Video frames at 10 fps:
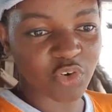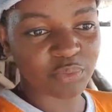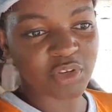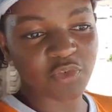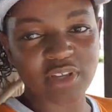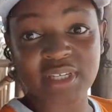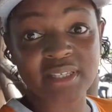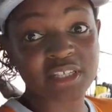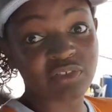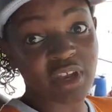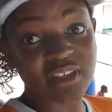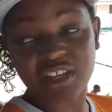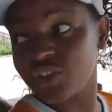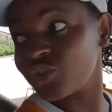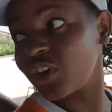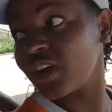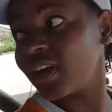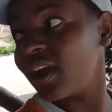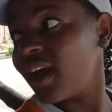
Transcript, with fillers: from different sectors of the industry,